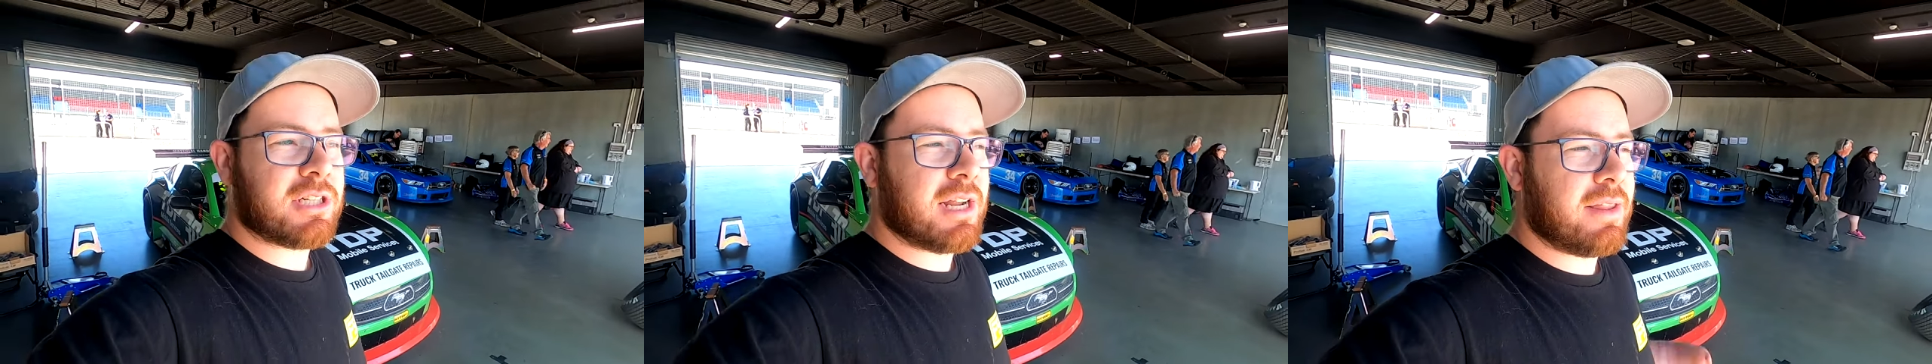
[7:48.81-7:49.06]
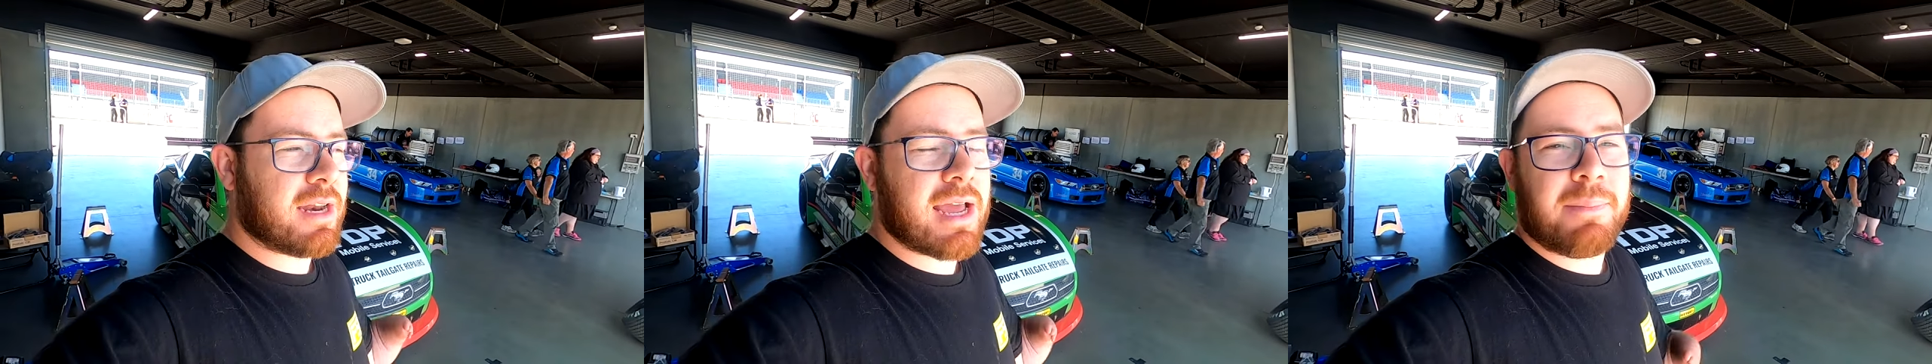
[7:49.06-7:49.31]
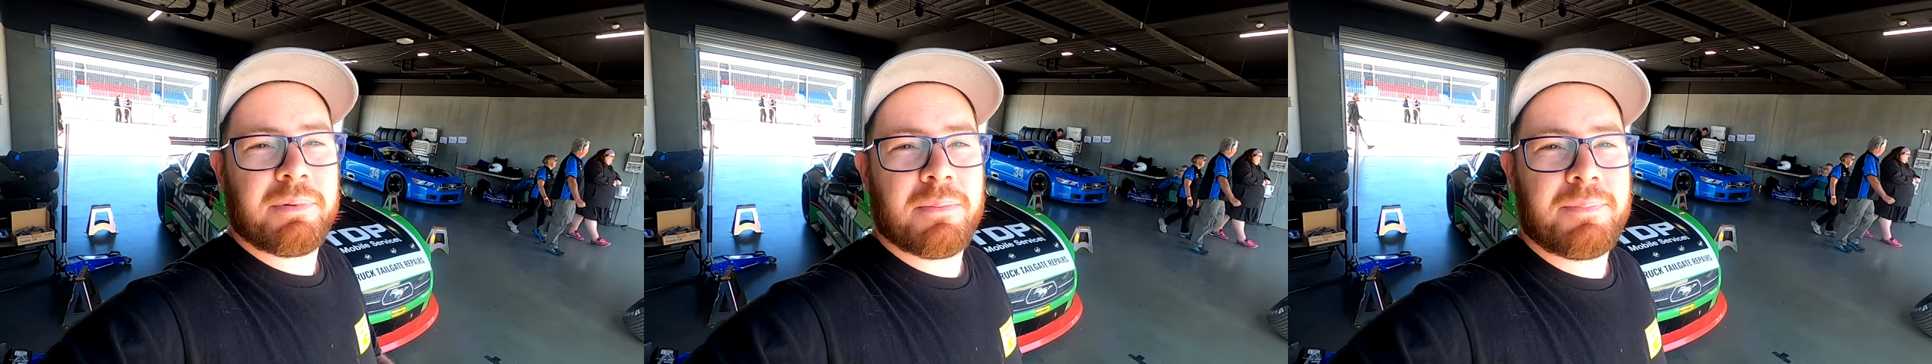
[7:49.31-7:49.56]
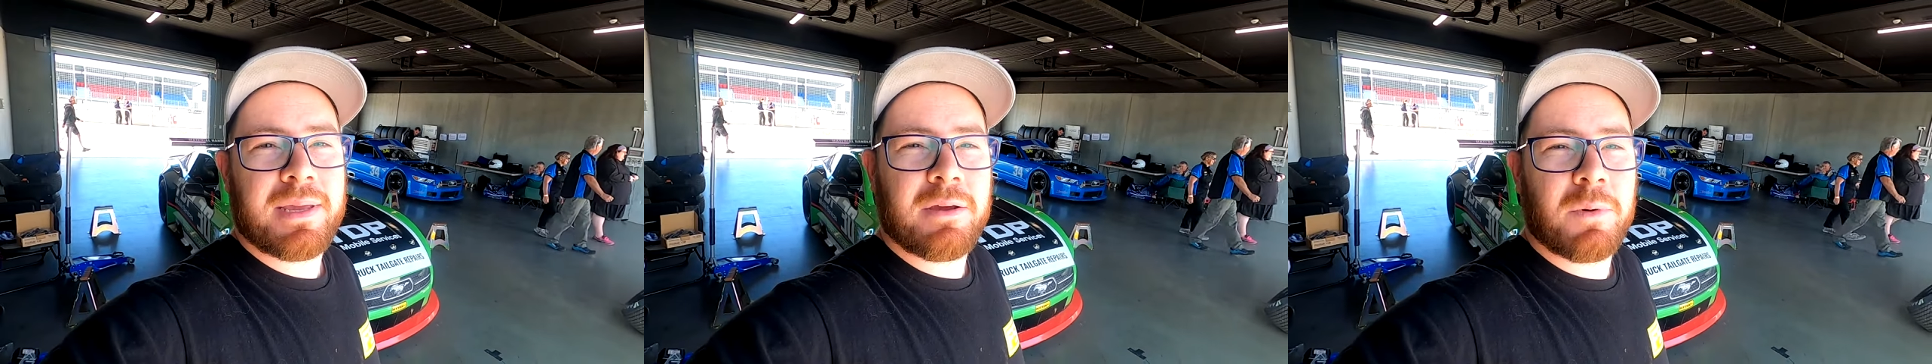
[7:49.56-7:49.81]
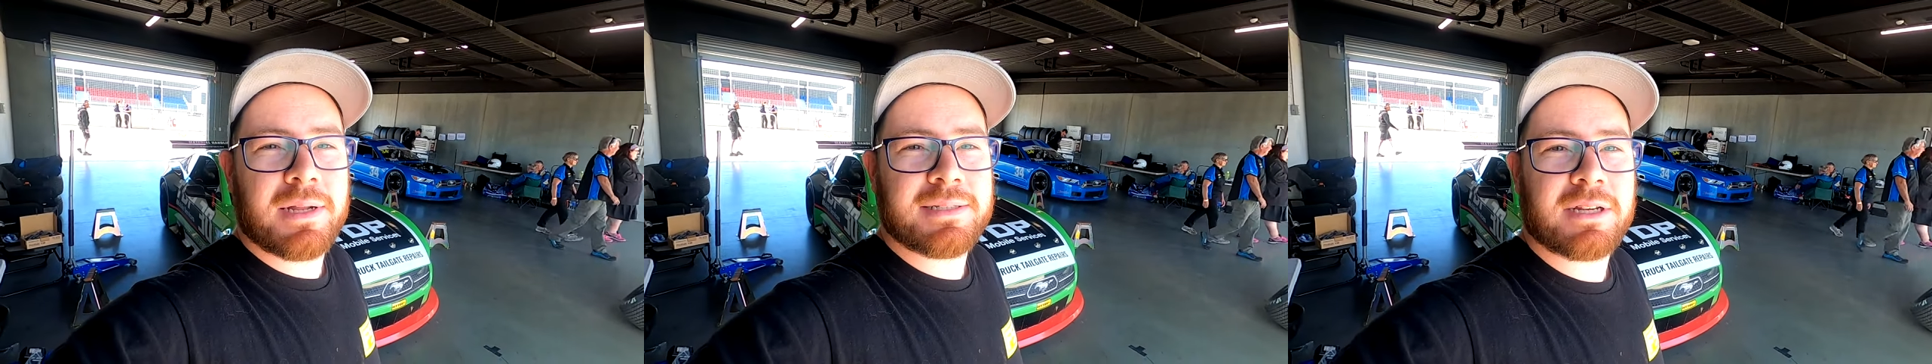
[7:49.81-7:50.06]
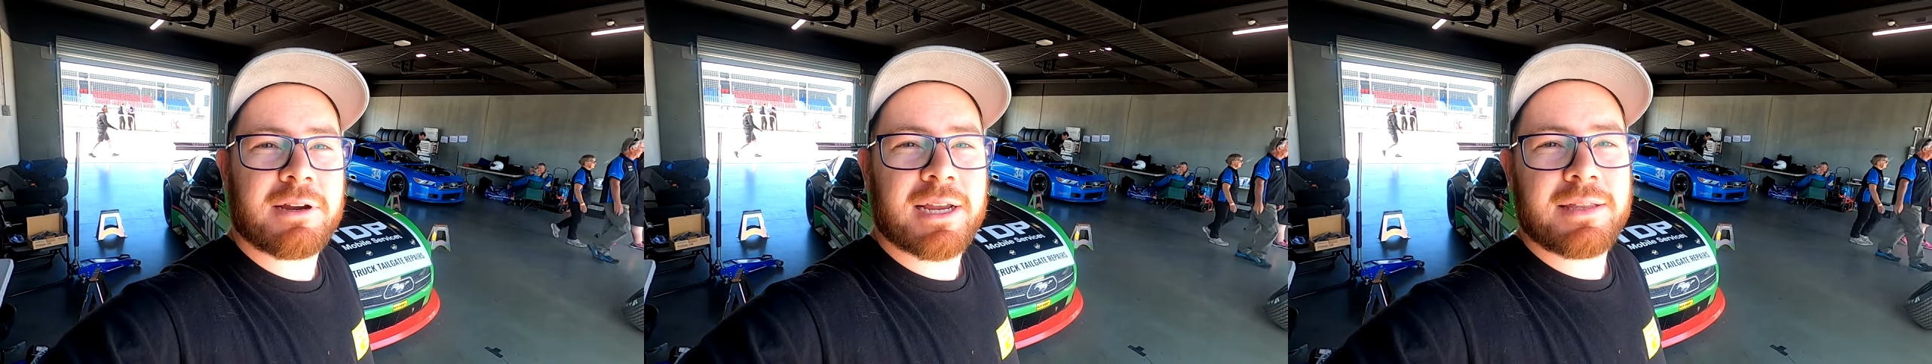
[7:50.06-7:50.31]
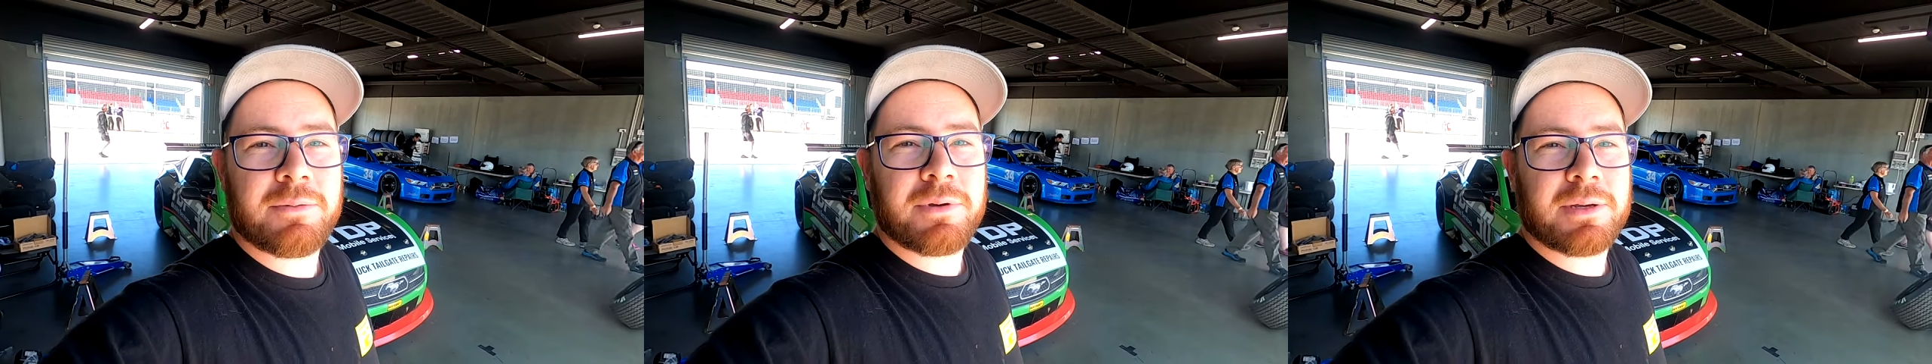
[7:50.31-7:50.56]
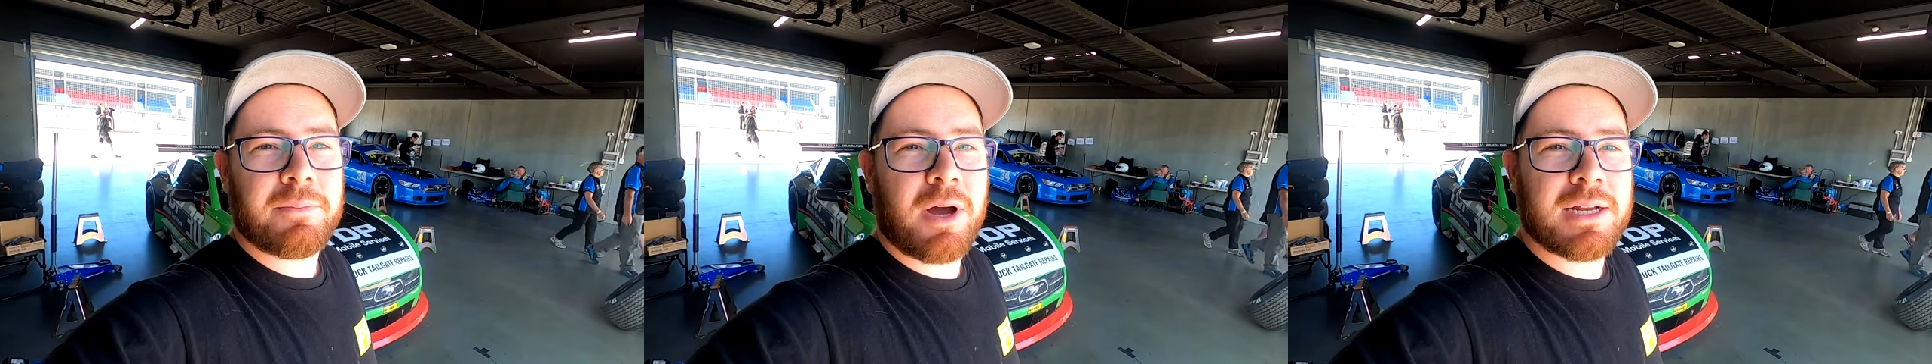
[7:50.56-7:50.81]
and then a couple of big ones I reckon that
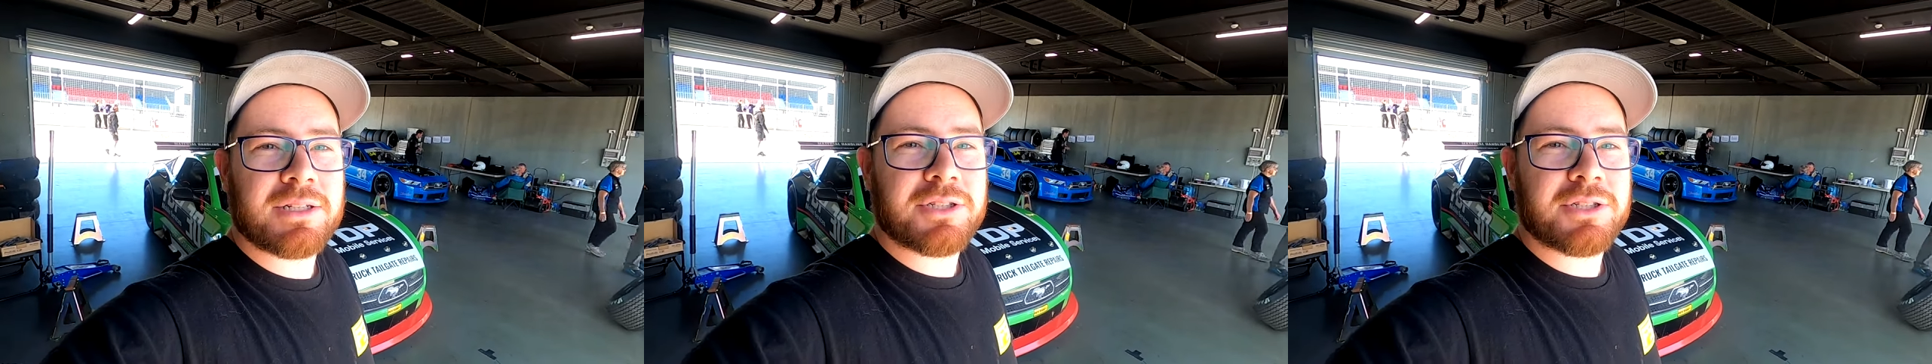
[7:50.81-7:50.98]
we might